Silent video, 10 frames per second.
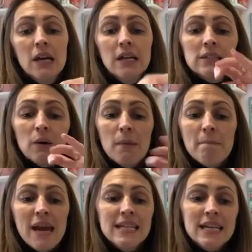So I
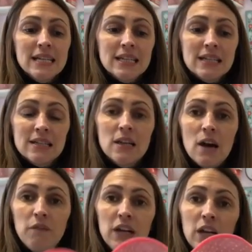made it into this
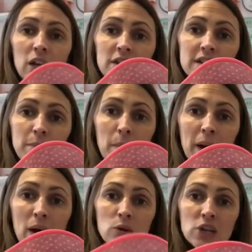lovely little zipper pouch.